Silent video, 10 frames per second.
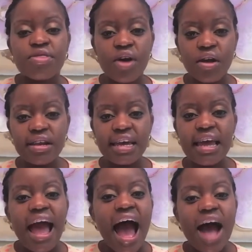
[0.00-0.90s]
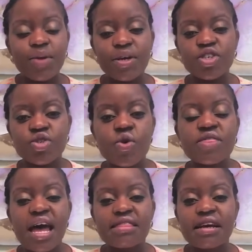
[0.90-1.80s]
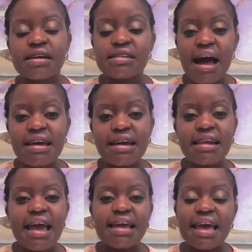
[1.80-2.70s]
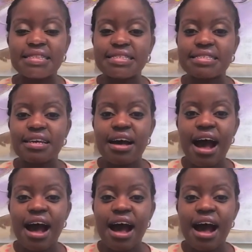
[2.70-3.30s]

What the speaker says: Thirdly, how do we ensure that the client gets